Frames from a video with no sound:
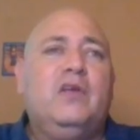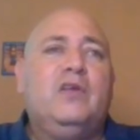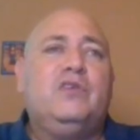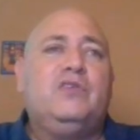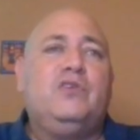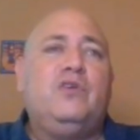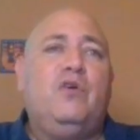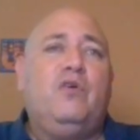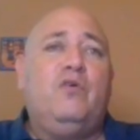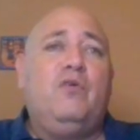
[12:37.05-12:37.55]

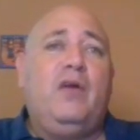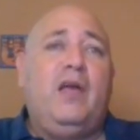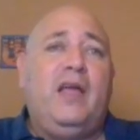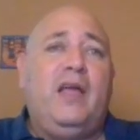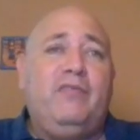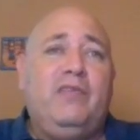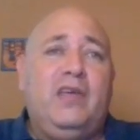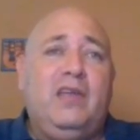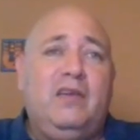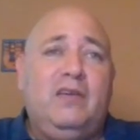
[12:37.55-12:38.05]
So,
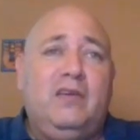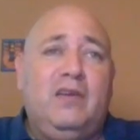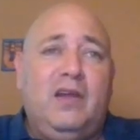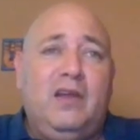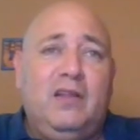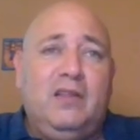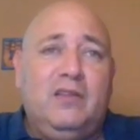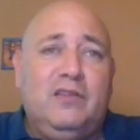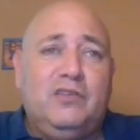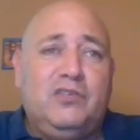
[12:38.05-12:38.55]
and then
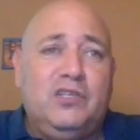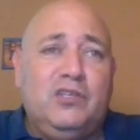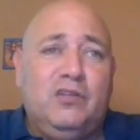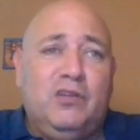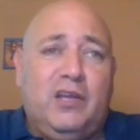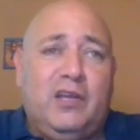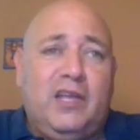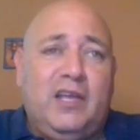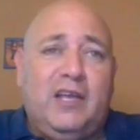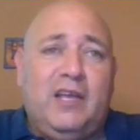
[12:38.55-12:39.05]
just
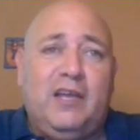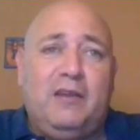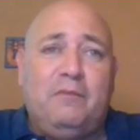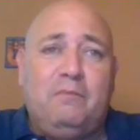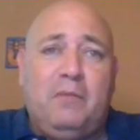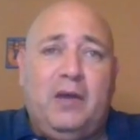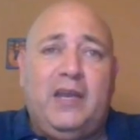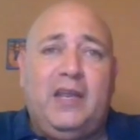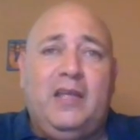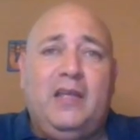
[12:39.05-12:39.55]
looking at
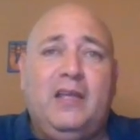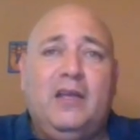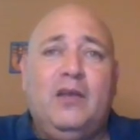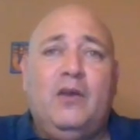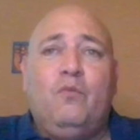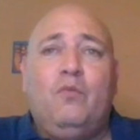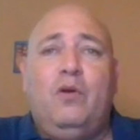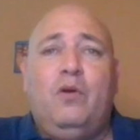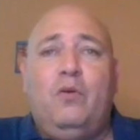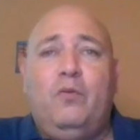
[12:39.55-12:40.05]
money,
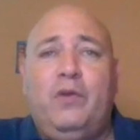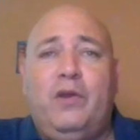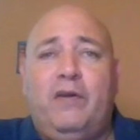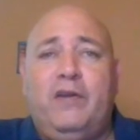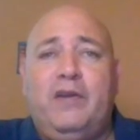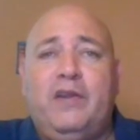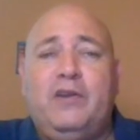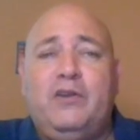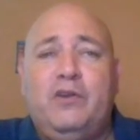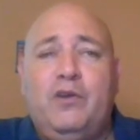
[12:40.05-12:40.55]
well, we
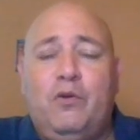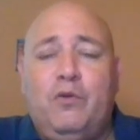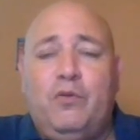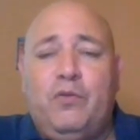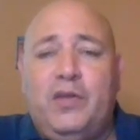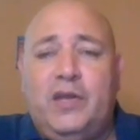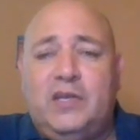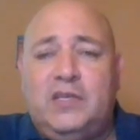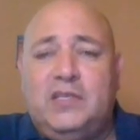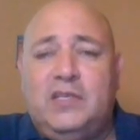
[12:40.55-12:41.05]
already know
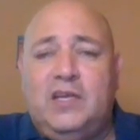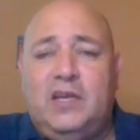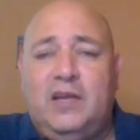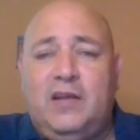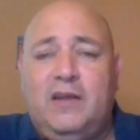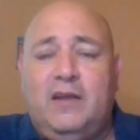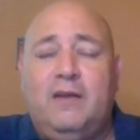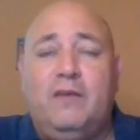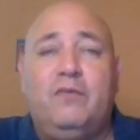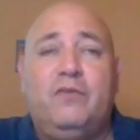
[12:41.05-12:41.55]
that
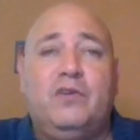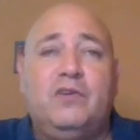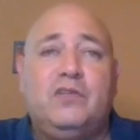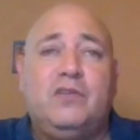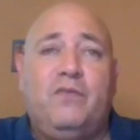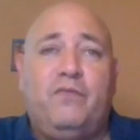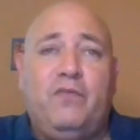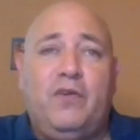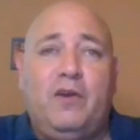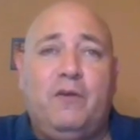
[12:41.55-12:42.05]
there's
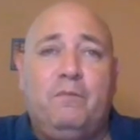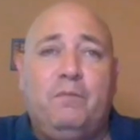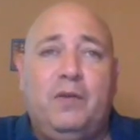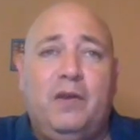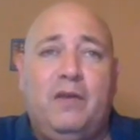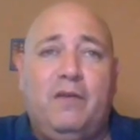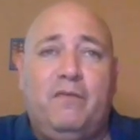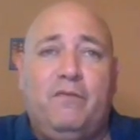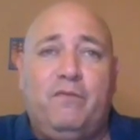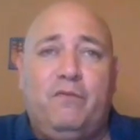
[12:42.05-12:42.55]
a fair
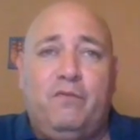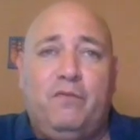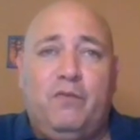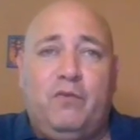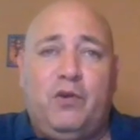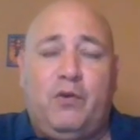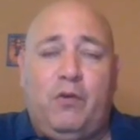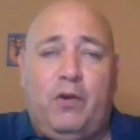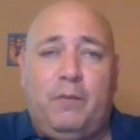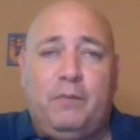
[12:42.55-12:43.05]
bit of
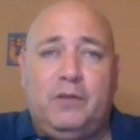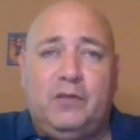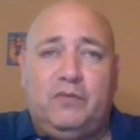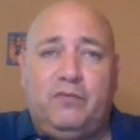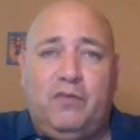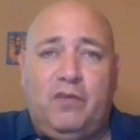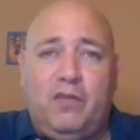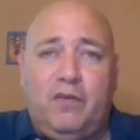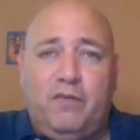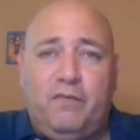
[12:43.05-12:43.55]
requirements
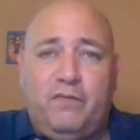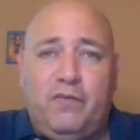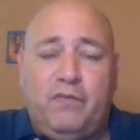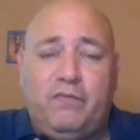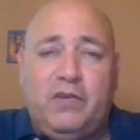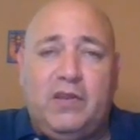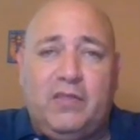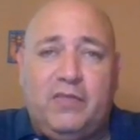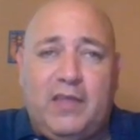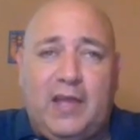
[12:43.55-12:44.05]
for the
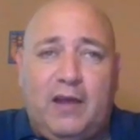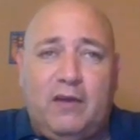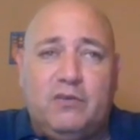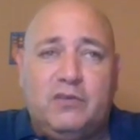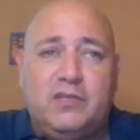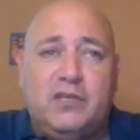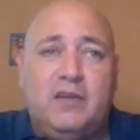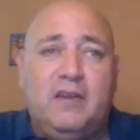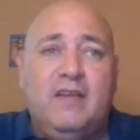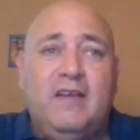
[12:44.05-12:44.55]

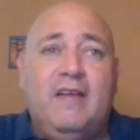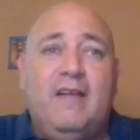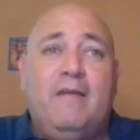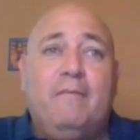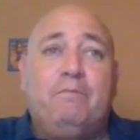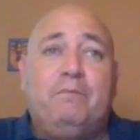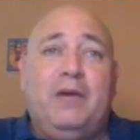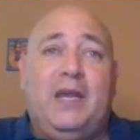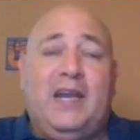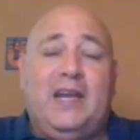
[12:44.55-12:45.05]
15,000,
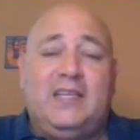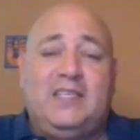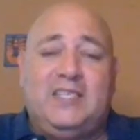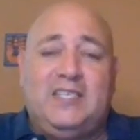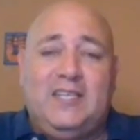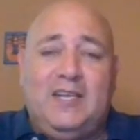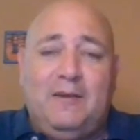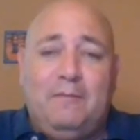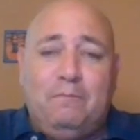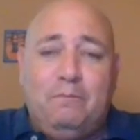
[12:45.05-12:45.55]
but at
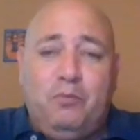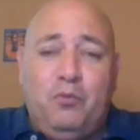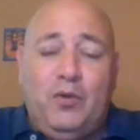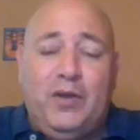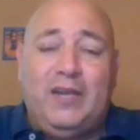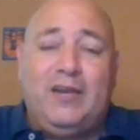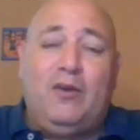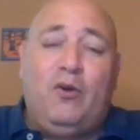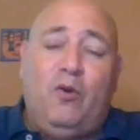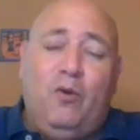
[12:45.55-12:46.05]
some
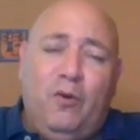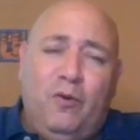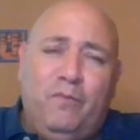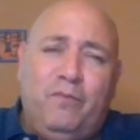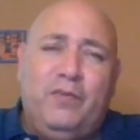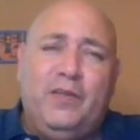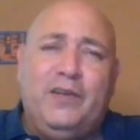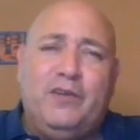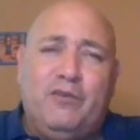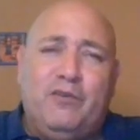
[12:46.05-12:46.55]
point,
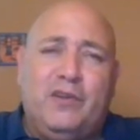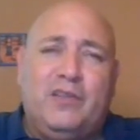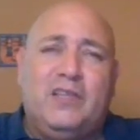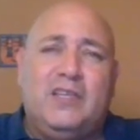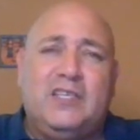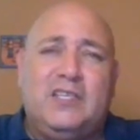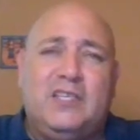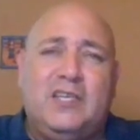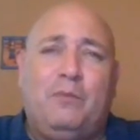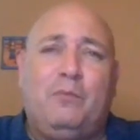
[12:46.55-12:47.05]
hopefully during
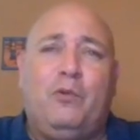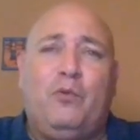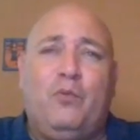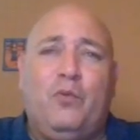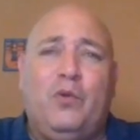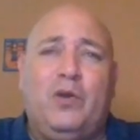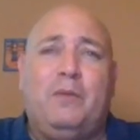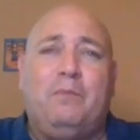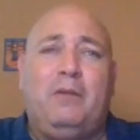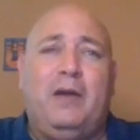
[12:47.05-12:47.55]
the summer, we
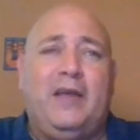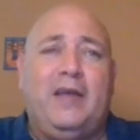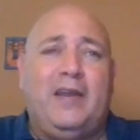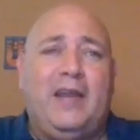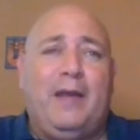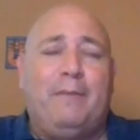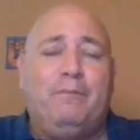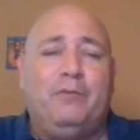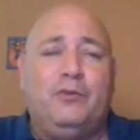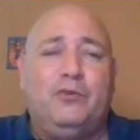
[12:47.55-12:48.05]
want to buy an
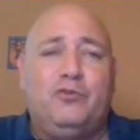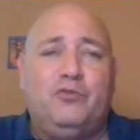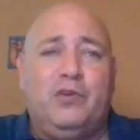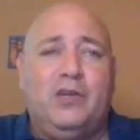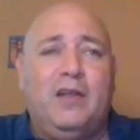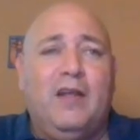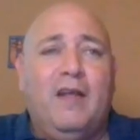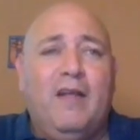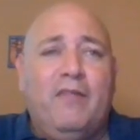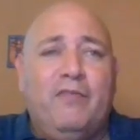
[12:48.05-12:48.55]
apple
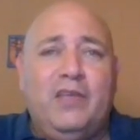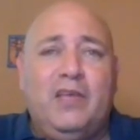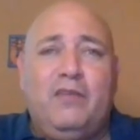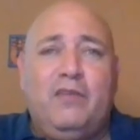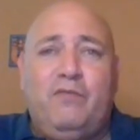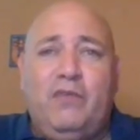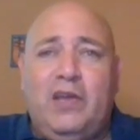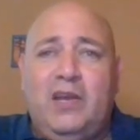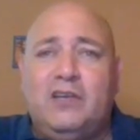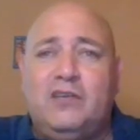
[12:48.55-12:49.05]
tree. The
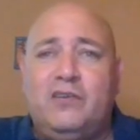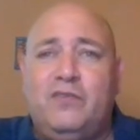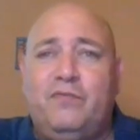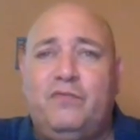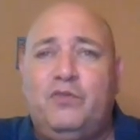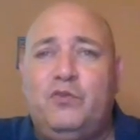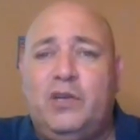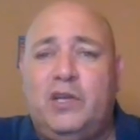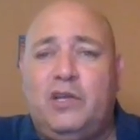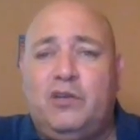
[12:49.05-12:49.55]
advantage of
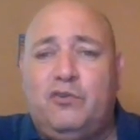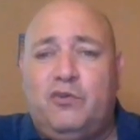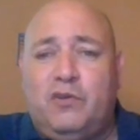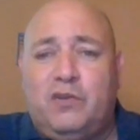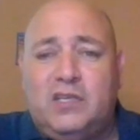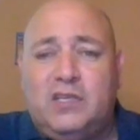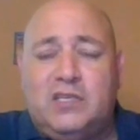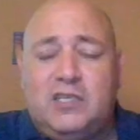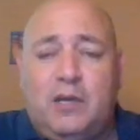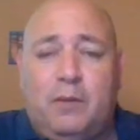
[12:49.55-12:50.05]
doing it
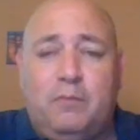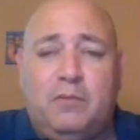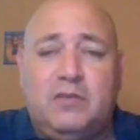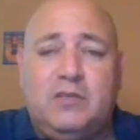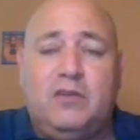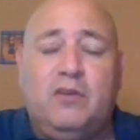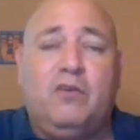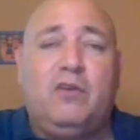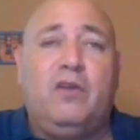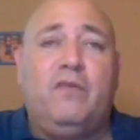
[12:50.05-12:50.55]
during the summer is
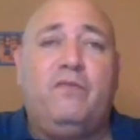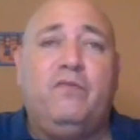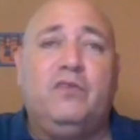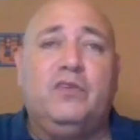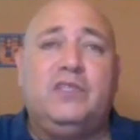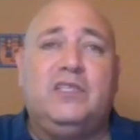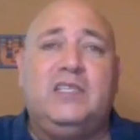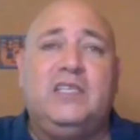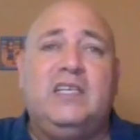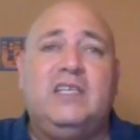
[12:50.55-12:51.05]
you get a
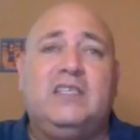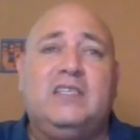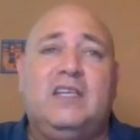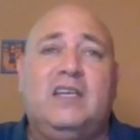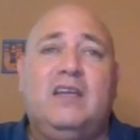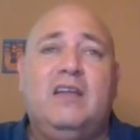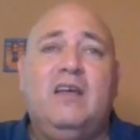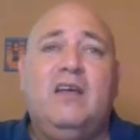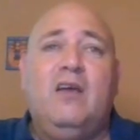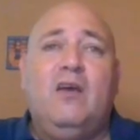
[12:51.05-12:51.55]
full
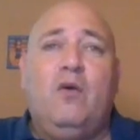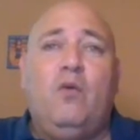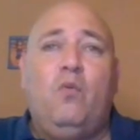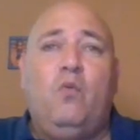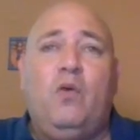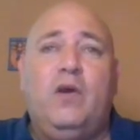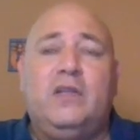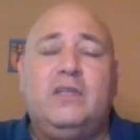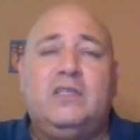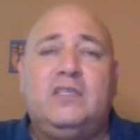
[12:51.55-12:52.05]
season
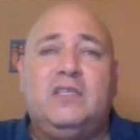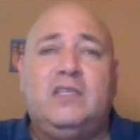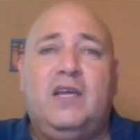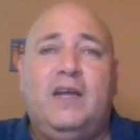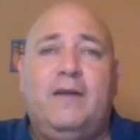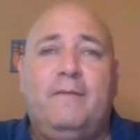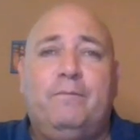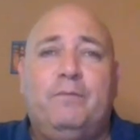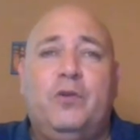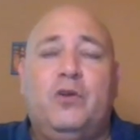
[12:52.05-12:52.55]
once,
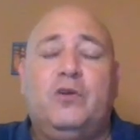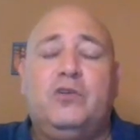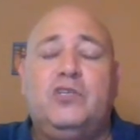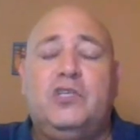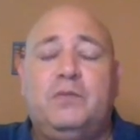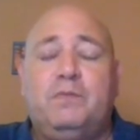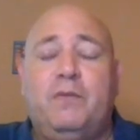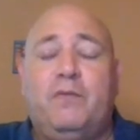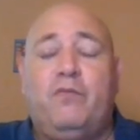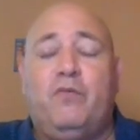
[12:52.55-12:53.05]
or
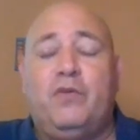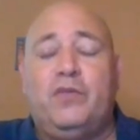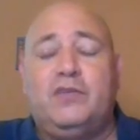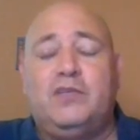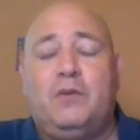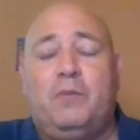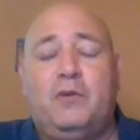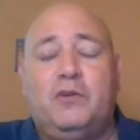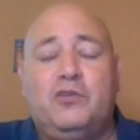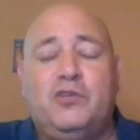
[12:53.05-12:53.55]
just before the
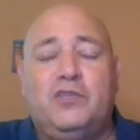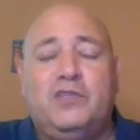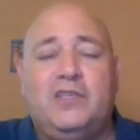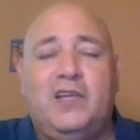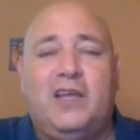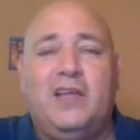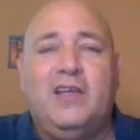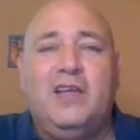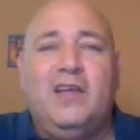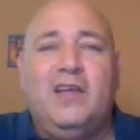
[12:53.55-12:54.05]
summer, I should
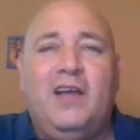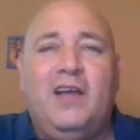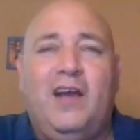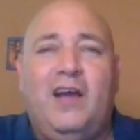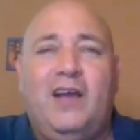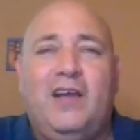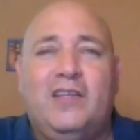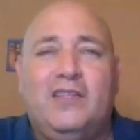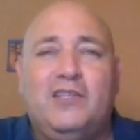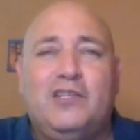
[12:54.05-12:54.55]
say,
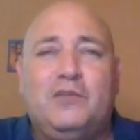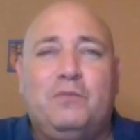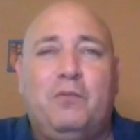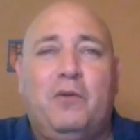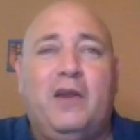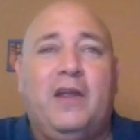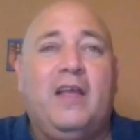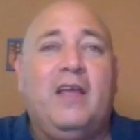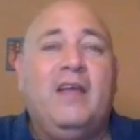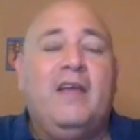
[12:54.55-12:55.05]
in the
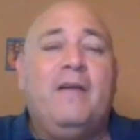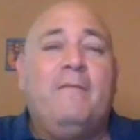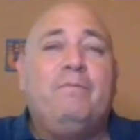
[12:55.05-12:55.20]
spring.